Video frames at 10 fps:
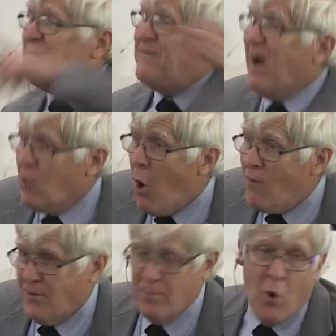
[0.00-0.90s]
he fell
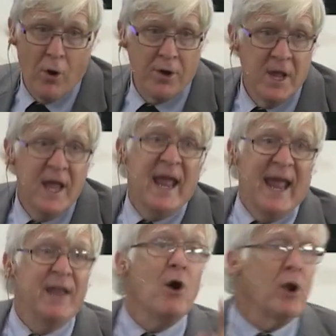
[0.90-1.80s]
overboard.
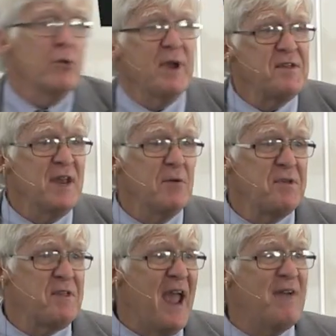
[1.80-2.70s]
And the only reason he
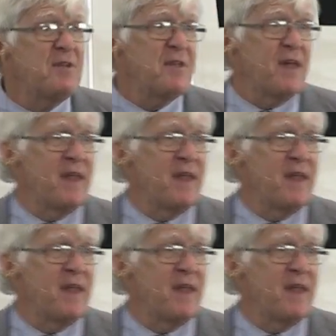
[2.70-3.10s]
was saved is